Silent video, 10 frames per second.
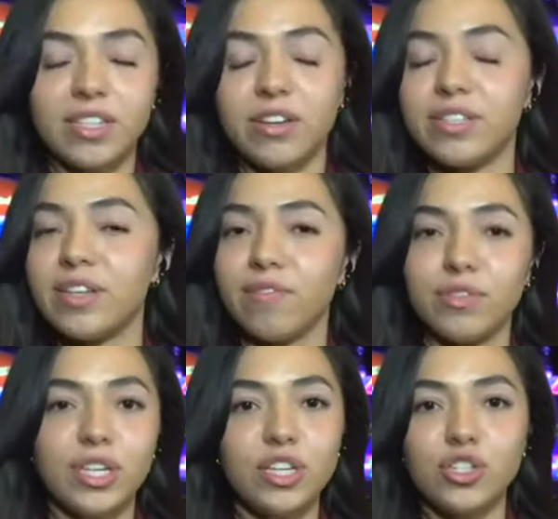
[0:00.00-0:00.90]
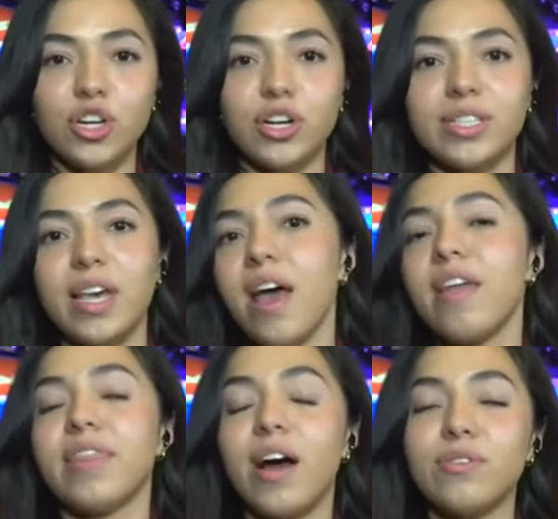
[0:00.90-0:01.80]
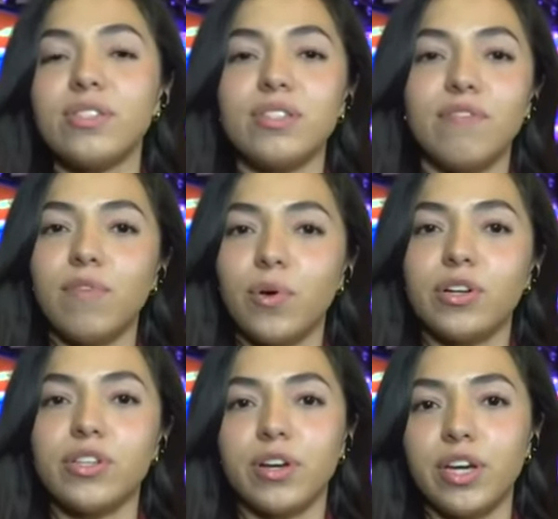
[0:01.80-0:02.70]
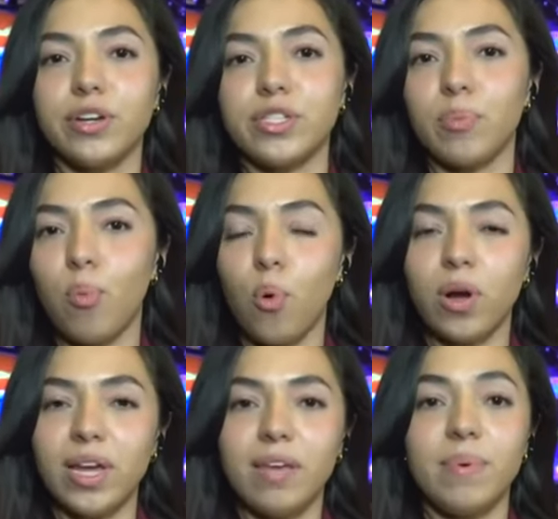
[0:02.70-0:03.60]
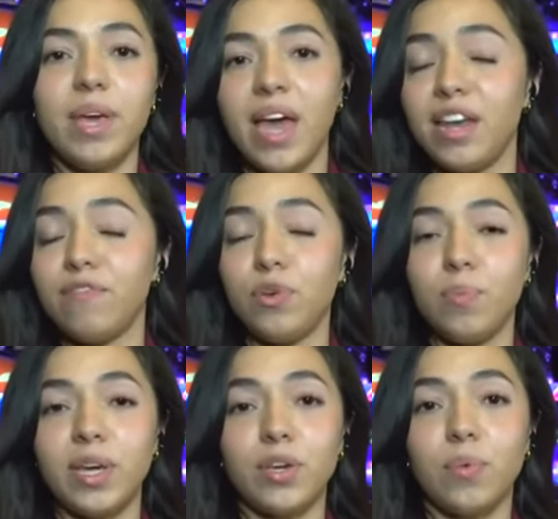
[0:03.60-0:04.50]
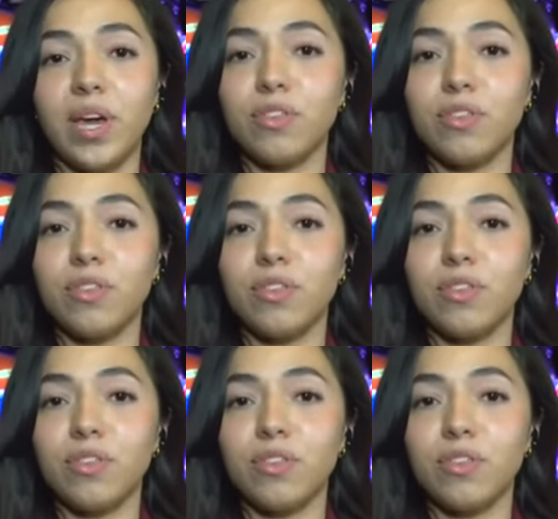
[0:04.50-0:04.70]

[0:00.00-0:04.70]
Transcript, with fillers: face on several t-shirts. Thousands of voters are here to support him. And if you make your